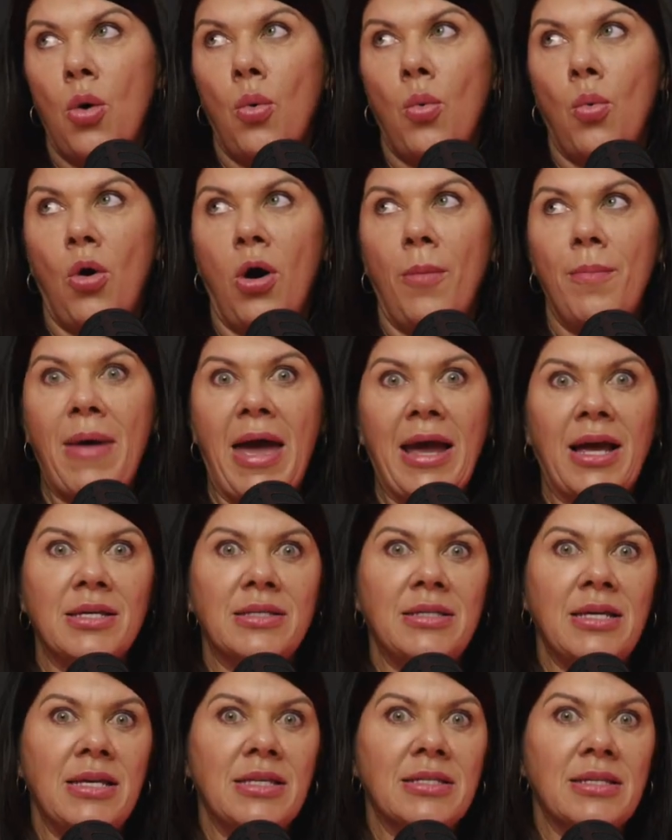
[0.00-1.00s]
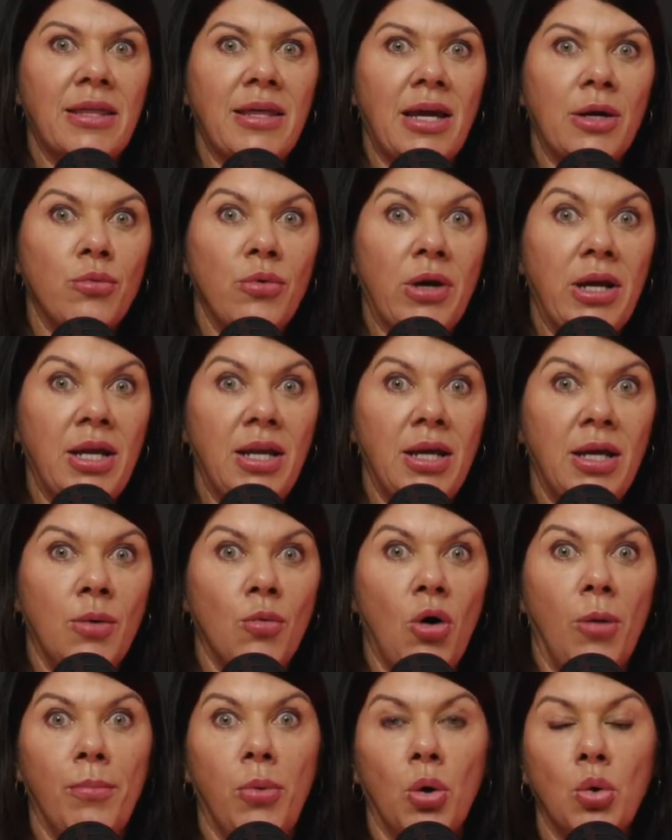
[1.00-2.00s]
what magazines are they reading,
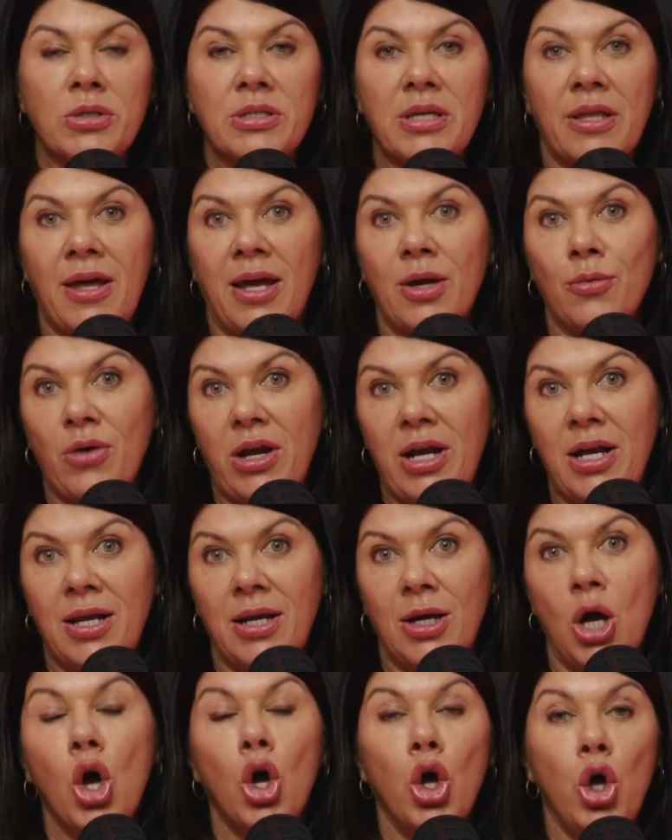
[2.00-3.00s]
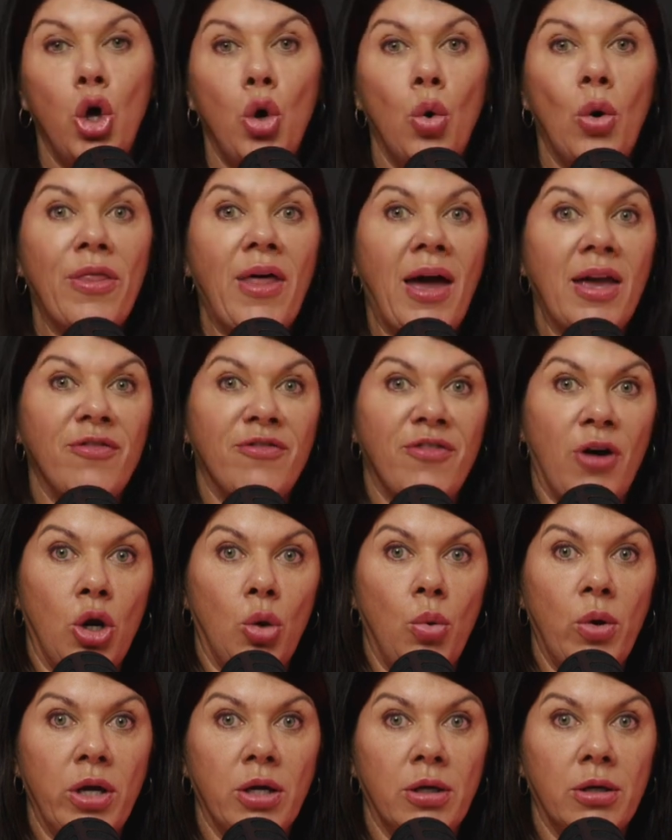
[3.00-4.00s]
what books are they reading, who are they
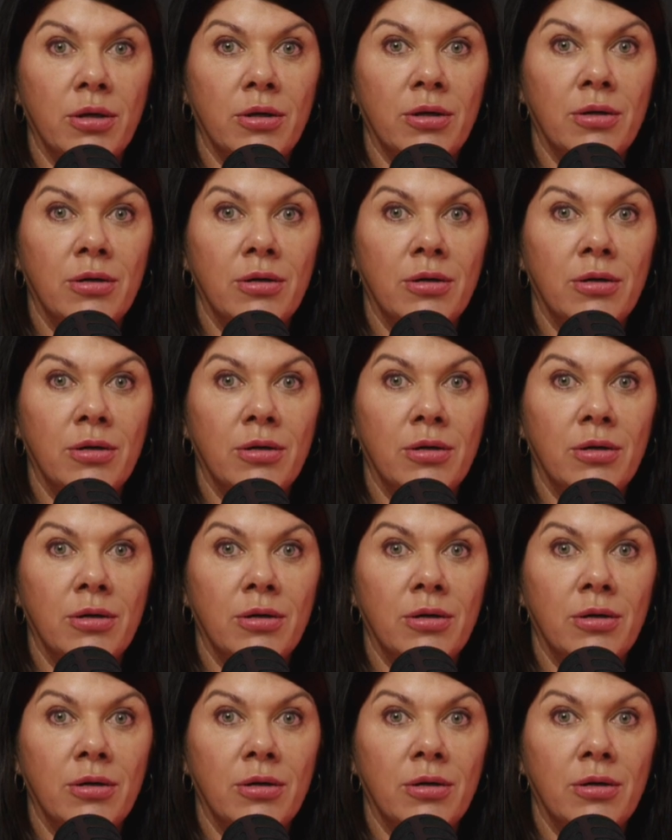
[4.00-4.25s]
following,